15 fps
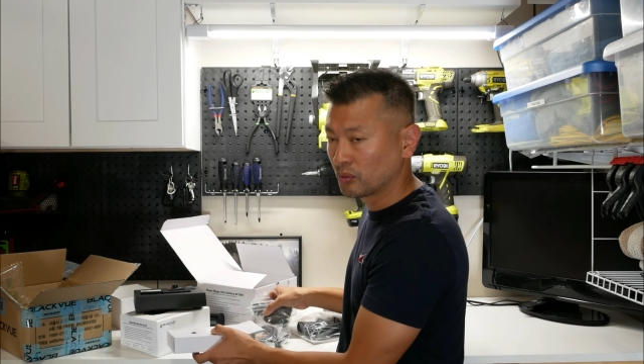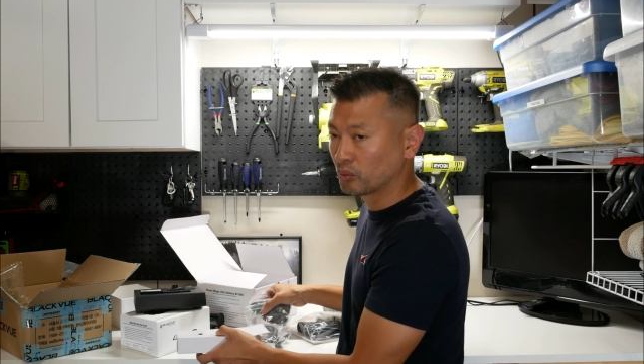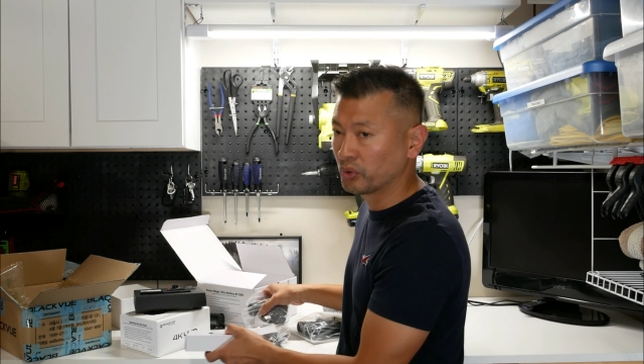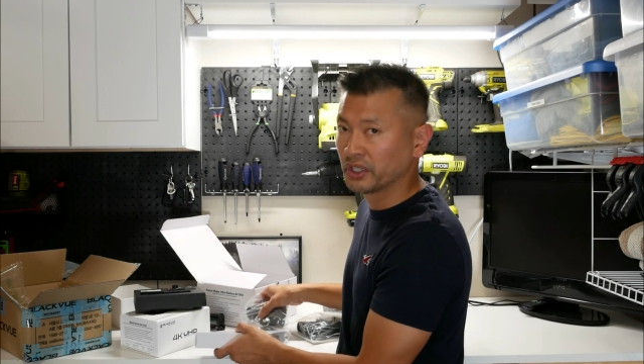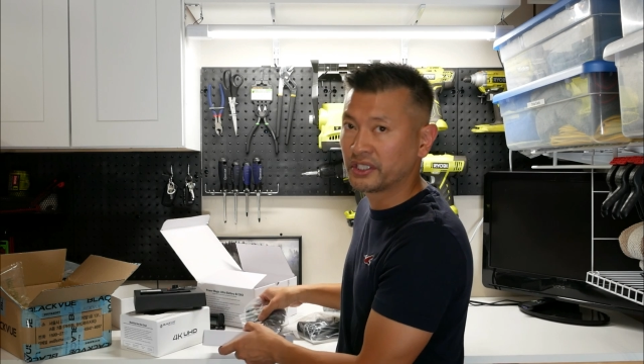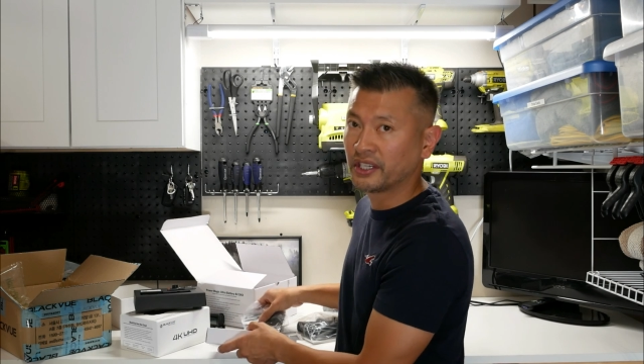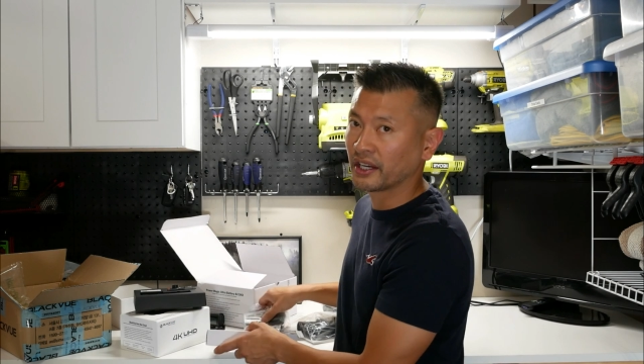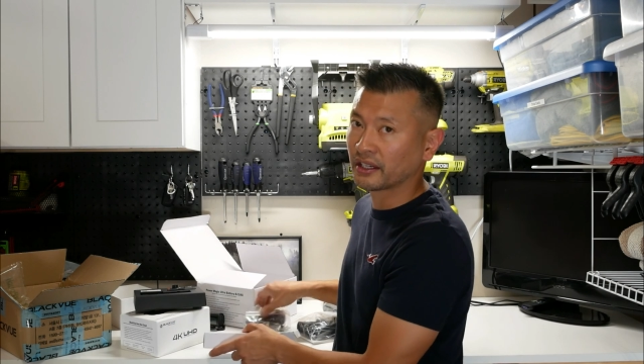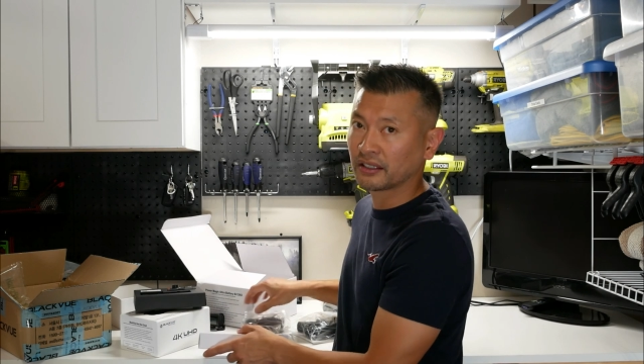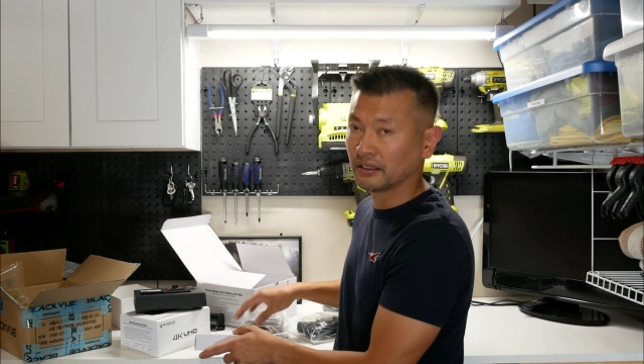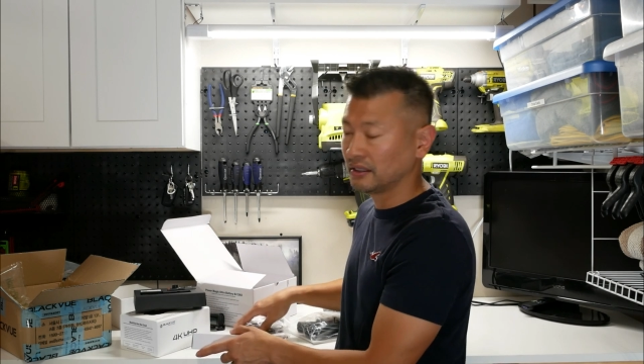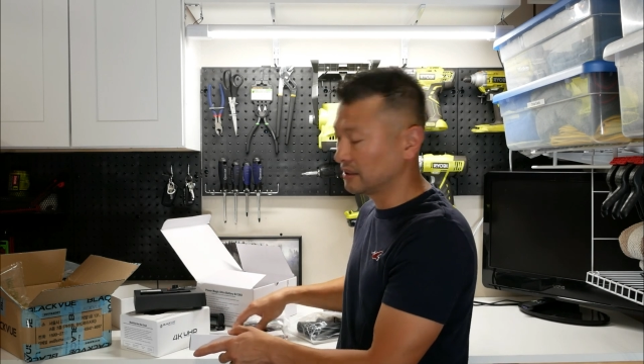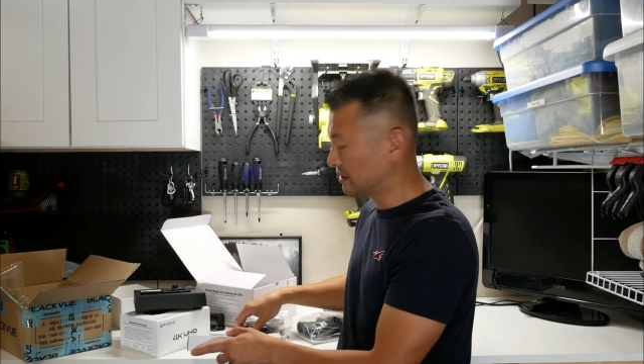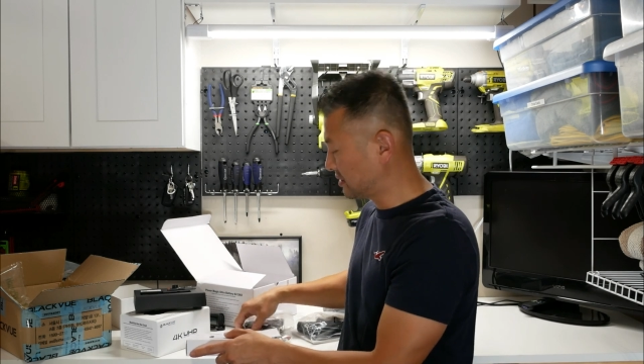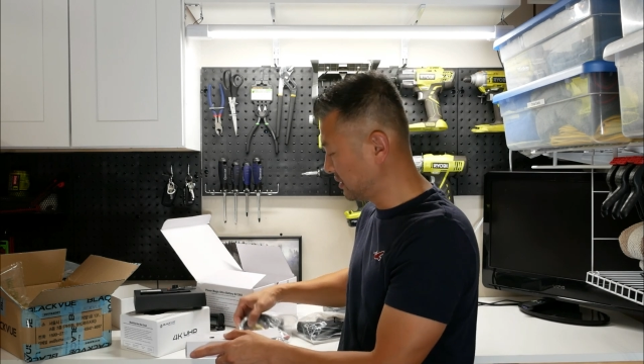
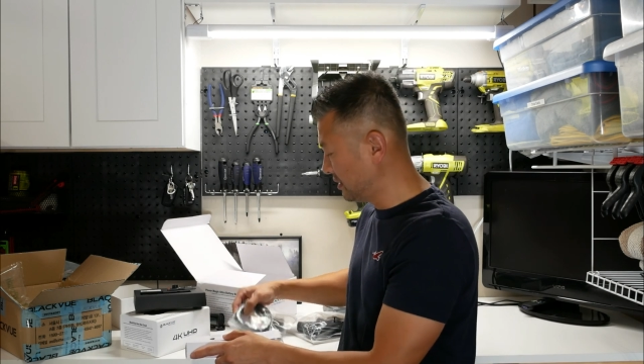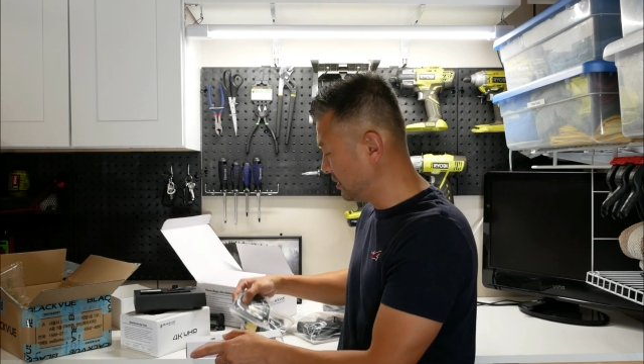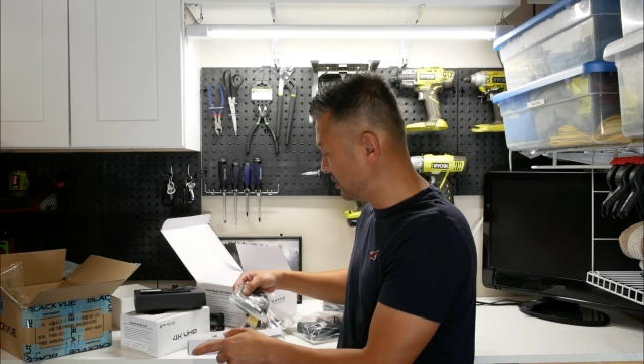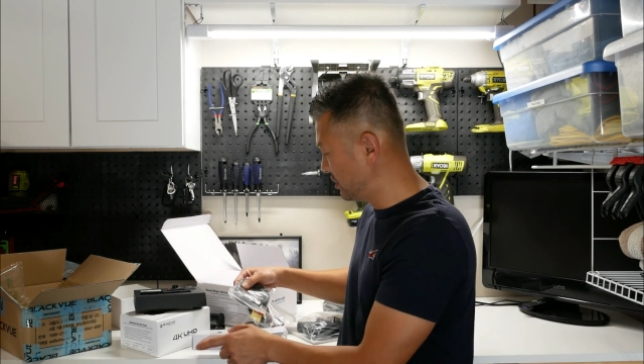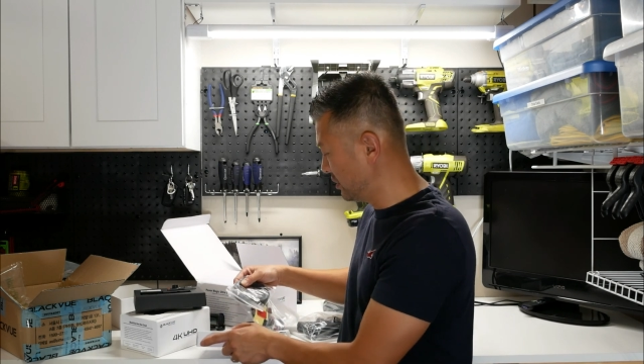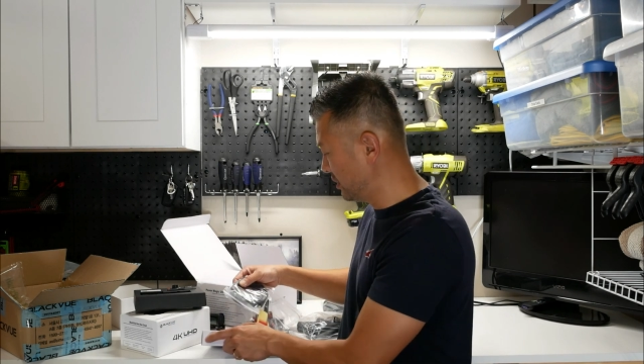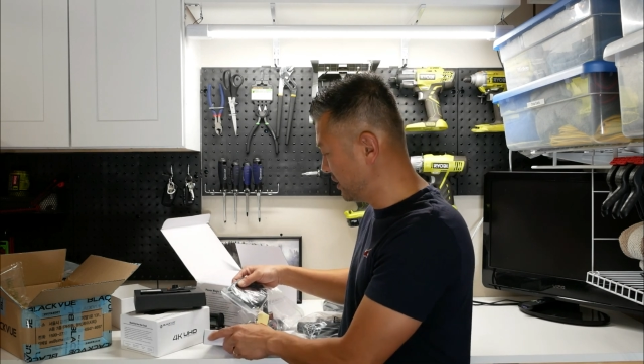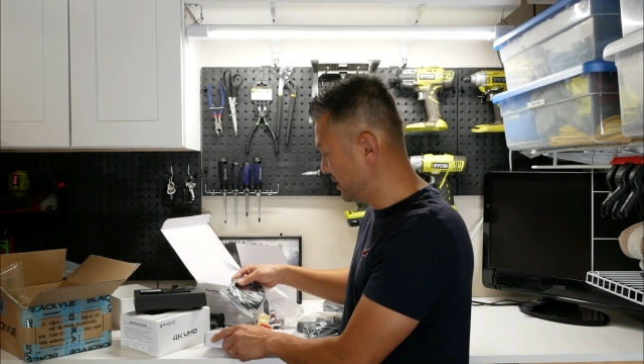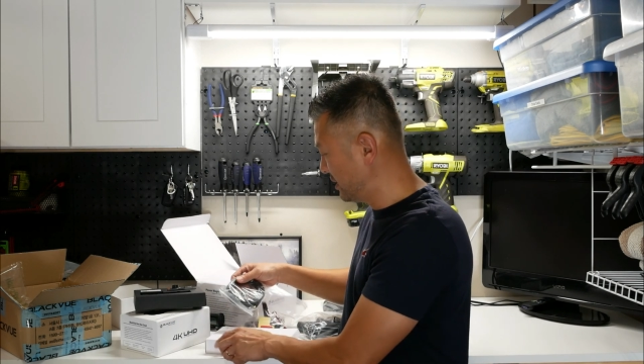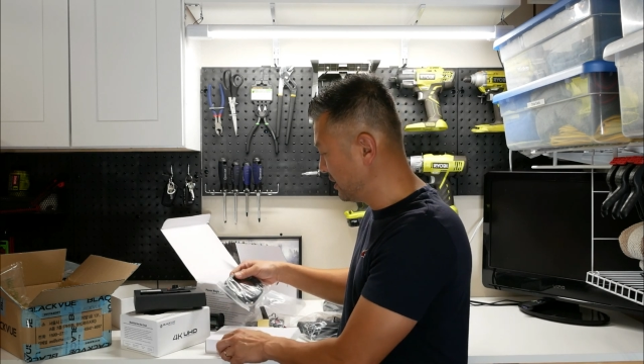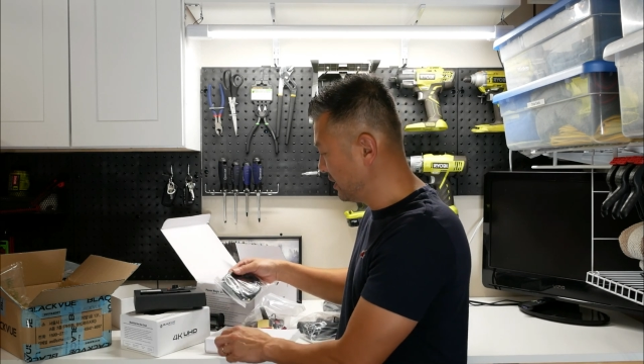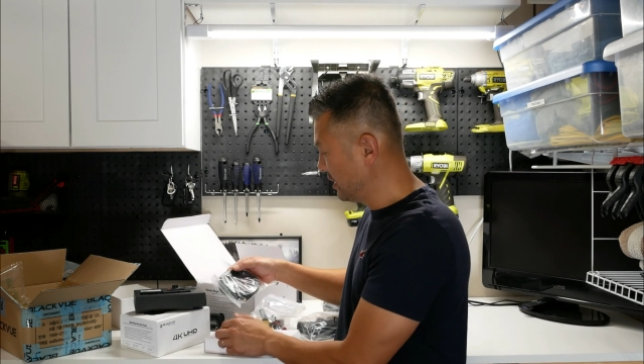ridiculously good.